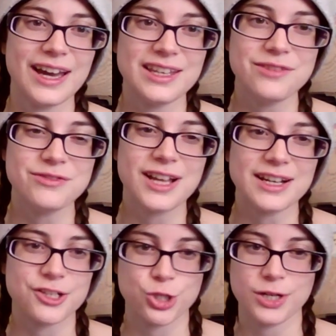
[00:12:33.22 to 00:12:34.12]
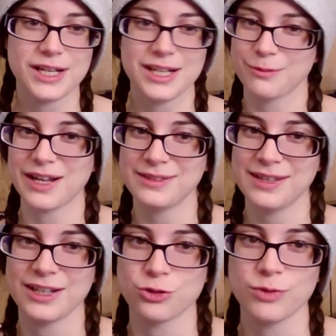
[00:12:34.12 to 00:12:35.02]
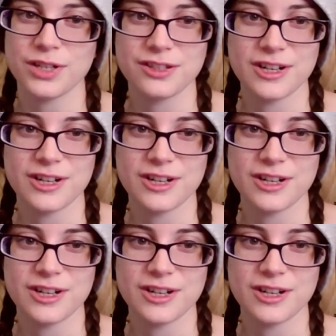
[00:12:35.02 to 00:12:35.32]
I even got a training montage with her,